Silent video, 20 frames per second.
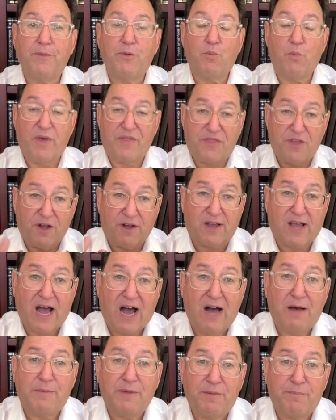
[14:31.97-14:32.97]
with their
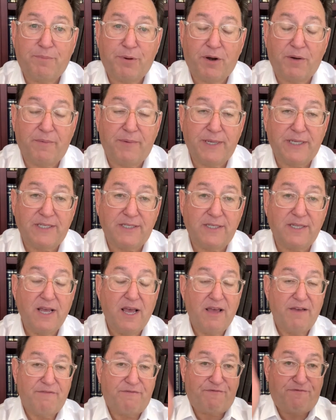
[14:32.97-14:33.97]
common purpose,
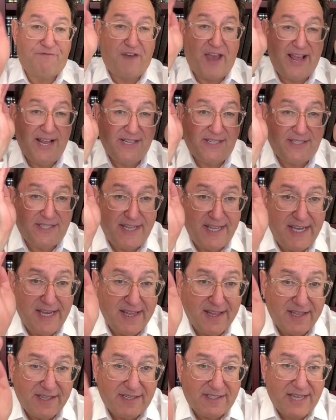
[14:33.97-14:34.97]
facing
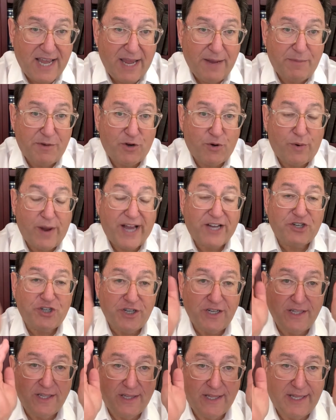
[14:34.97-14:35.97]
in the same
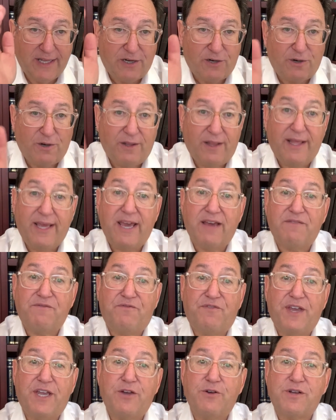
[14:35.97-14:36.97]
direction, literally and
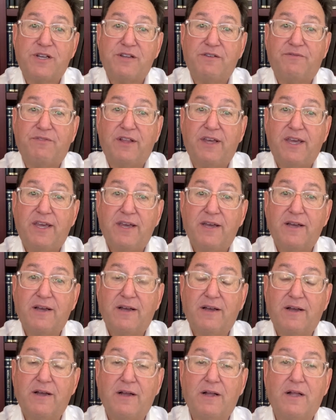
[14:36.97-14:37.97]
figuratively,
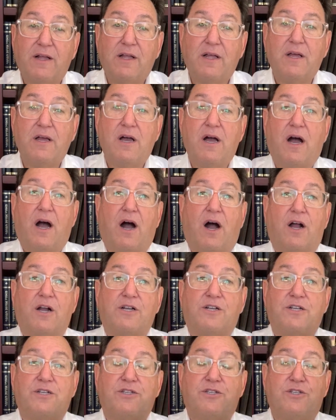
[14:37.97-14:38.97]
are
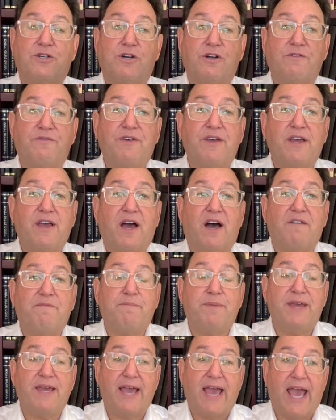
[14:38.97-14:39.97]
deserving of
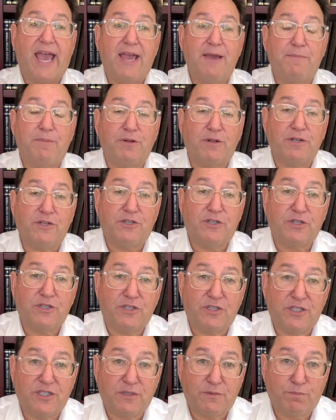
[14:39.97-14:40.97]
being able to
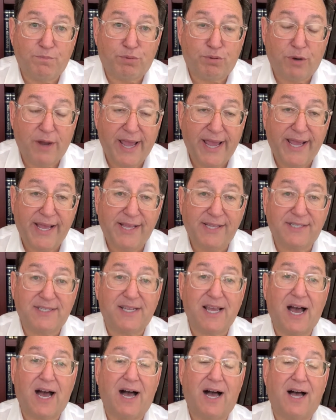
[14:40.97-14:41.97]
praise
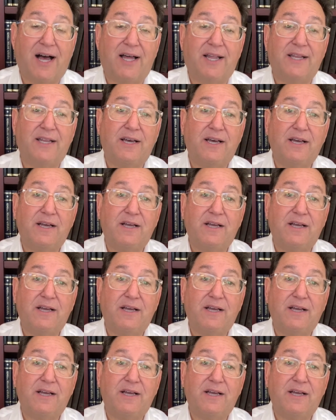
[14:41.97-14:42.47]
God